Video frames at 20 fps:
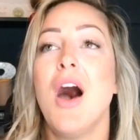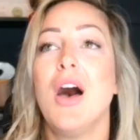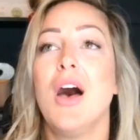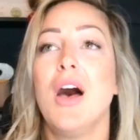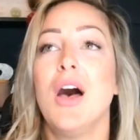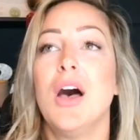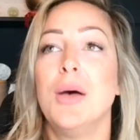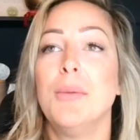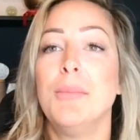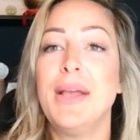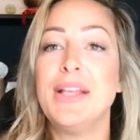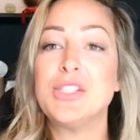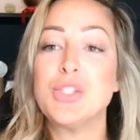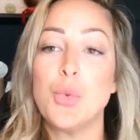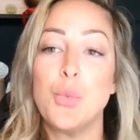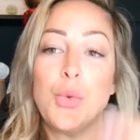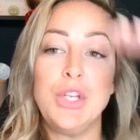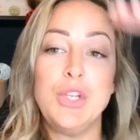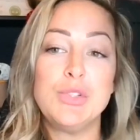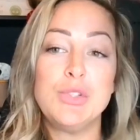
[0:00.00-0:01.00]
And
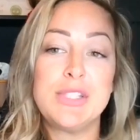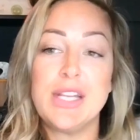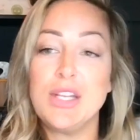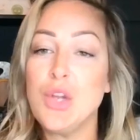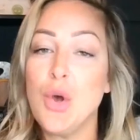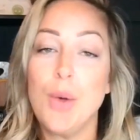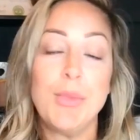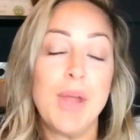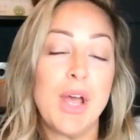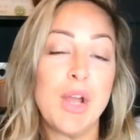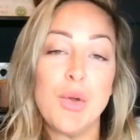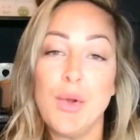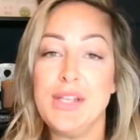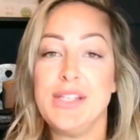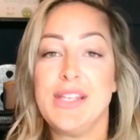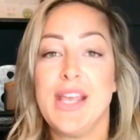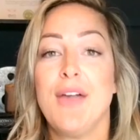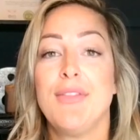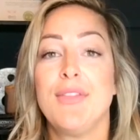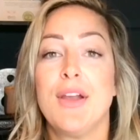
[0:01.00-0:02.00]
so when you say, no, I'm not
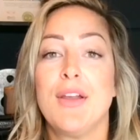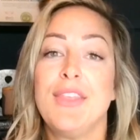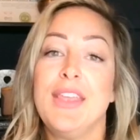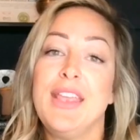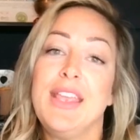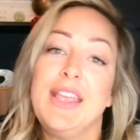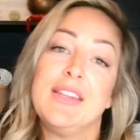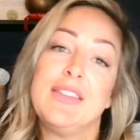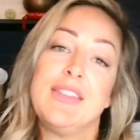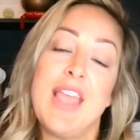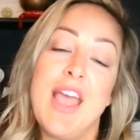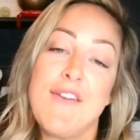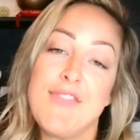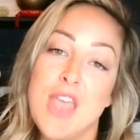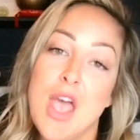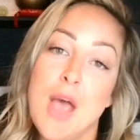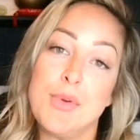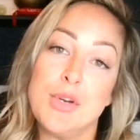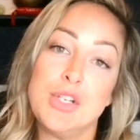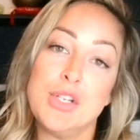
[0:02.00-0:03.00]
going down there, they have
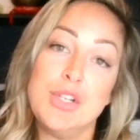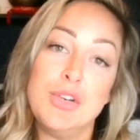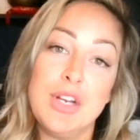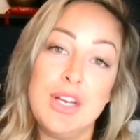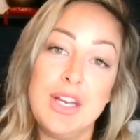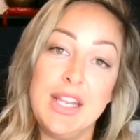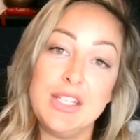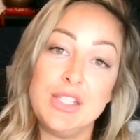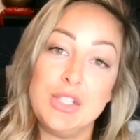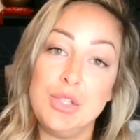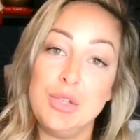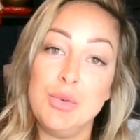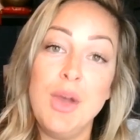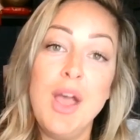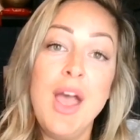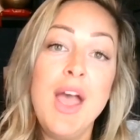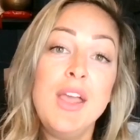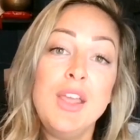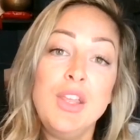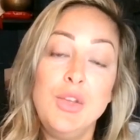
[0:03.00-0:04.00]
the opportunity to,